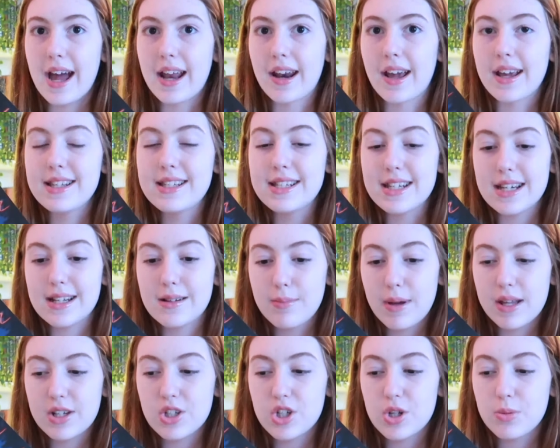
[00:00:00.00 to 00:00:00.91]
And I did
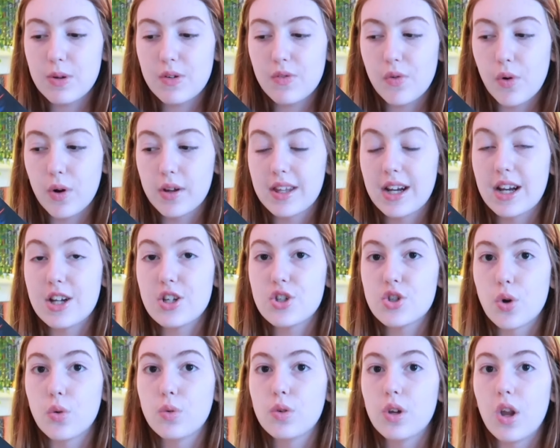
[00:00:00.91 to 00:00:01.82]
mention before that I
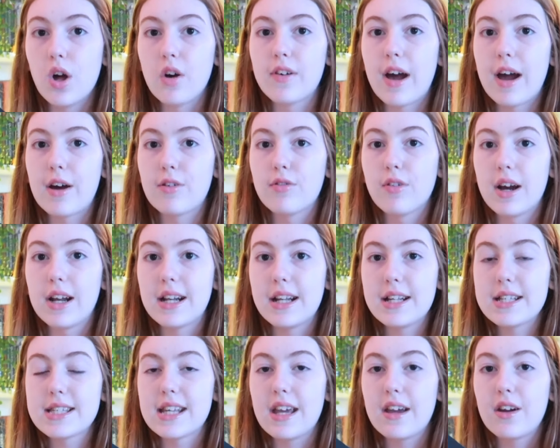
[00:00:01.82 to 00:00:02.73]
don't love how
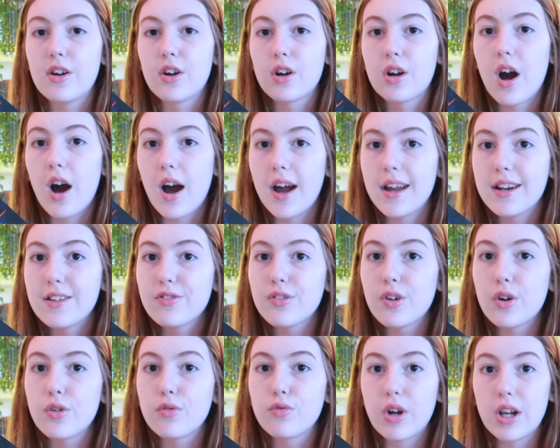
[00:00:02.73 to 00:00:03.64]
Riley Sager kind
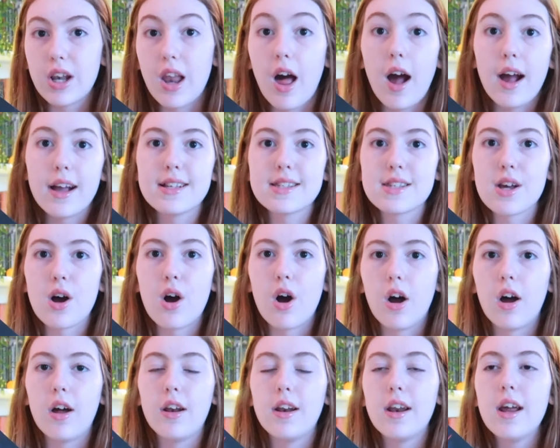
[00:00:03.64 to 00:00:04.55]
of relies
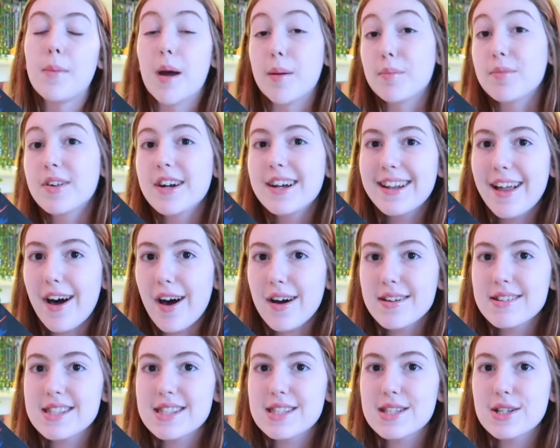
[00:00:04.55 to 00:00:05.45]
on memory
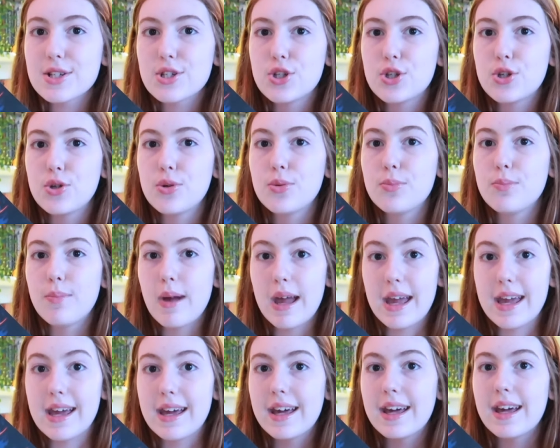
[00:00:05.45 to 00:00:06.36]
loss to
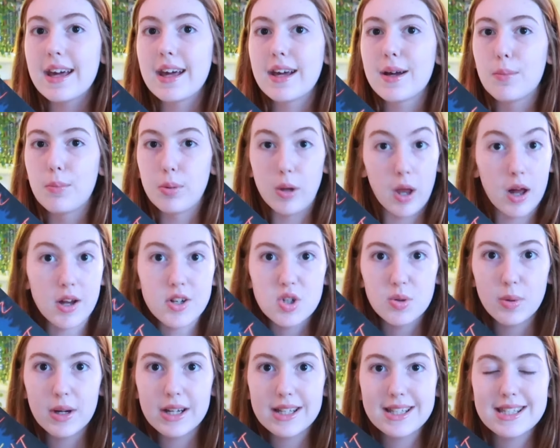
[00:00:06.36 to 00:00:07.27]
make plot
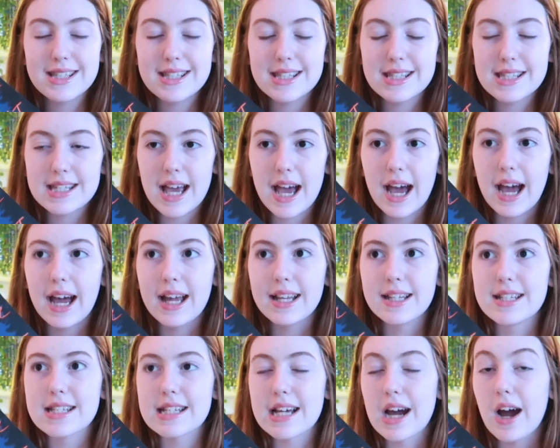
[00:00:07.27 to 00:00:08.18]
twists,
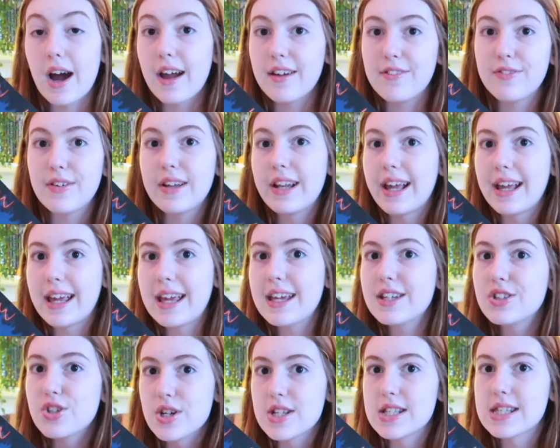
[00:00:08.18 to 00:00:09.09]
and I feel like
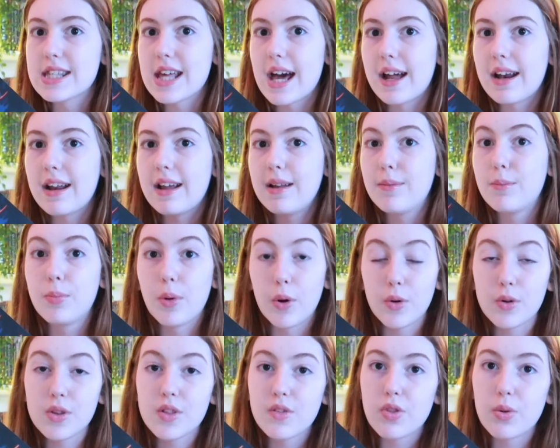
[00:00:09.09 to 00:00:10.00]
he does that in
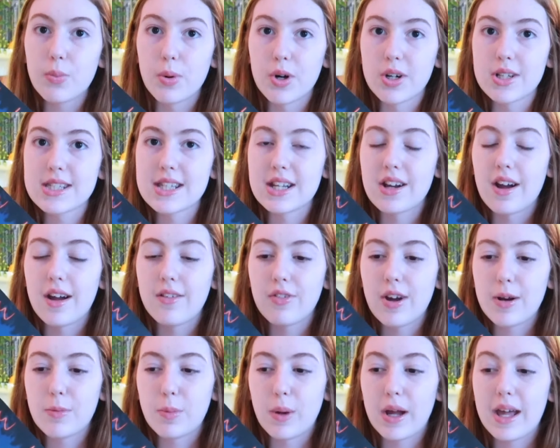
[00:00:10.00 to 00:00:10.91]
both of the books that I've
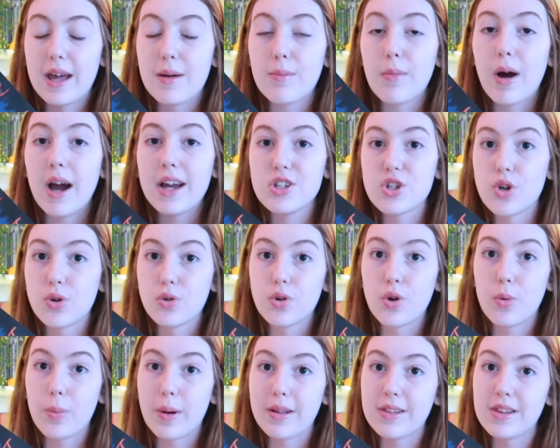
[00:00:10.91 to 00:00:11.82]
read by him. I don't
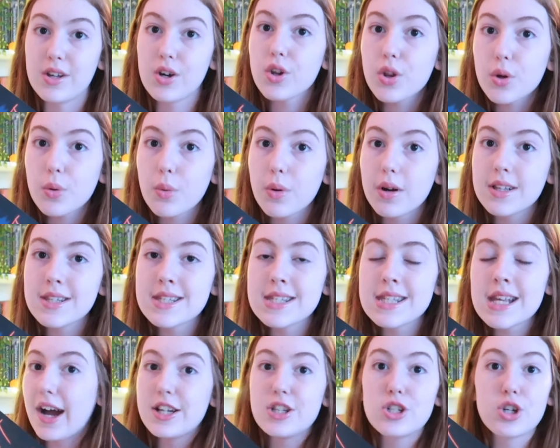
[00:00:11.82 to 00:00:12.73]
know about the other
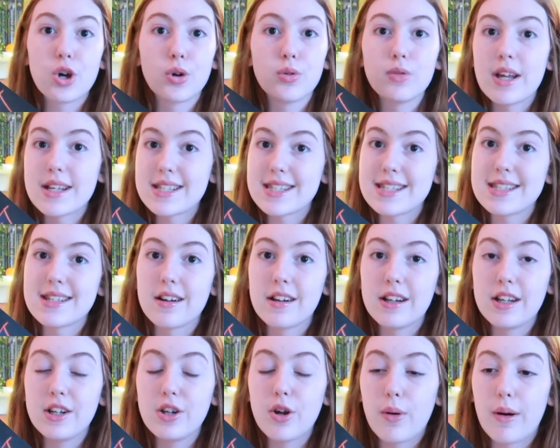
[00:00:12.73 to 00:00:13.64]
ones. I don't
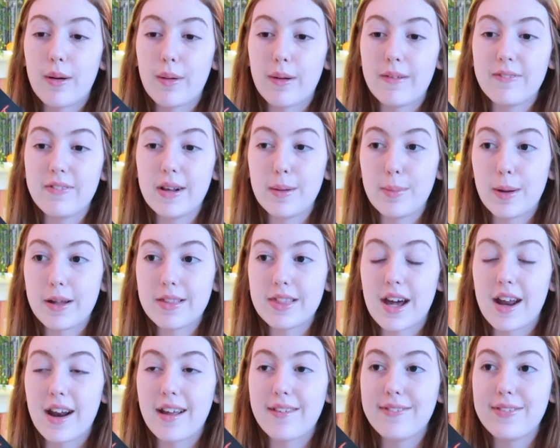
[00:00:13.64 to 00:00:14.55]
necessarily know how I feel about
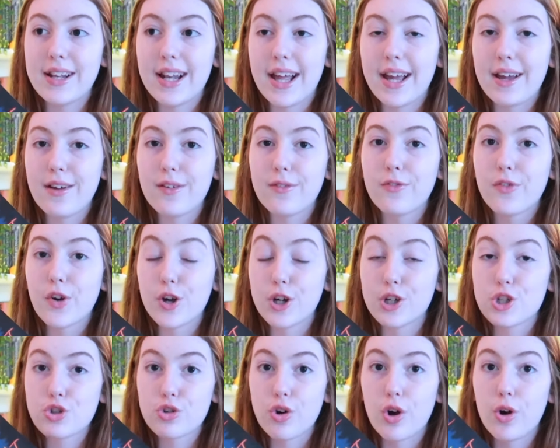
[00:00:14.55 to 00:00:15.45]
that. I feel like for
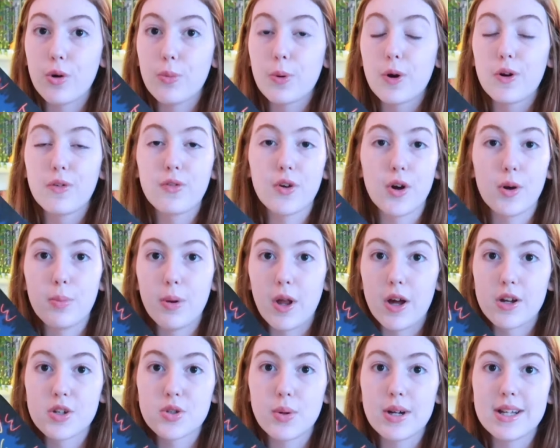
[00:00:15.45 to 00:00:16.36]
a trope or for a
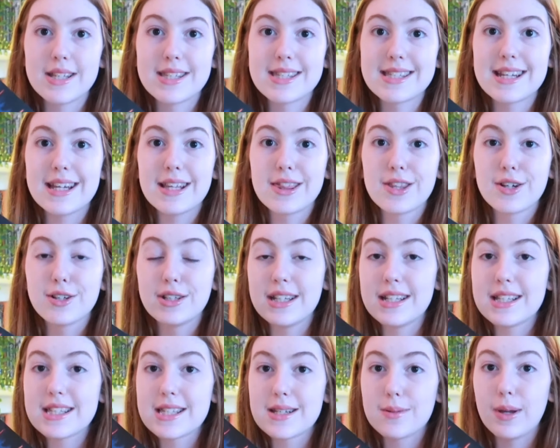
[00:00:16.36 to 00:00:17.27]
plot twist, there
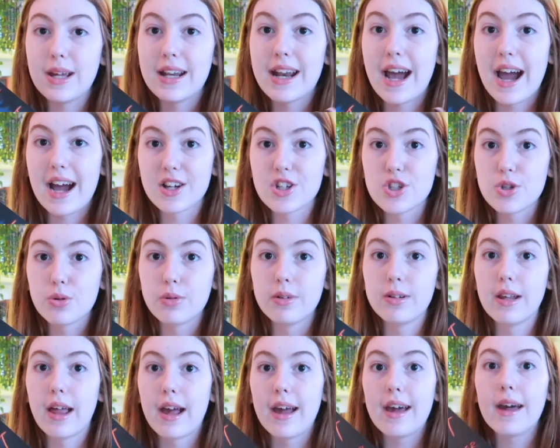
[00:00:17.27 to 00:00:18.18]
needs to be an
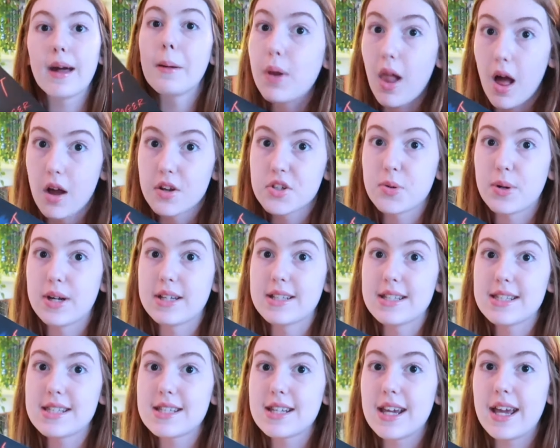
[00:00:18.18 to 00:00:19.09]
actual like plot
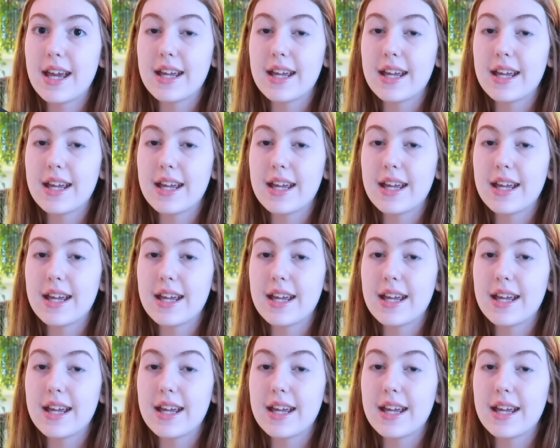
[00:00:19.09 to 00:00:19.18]
twist.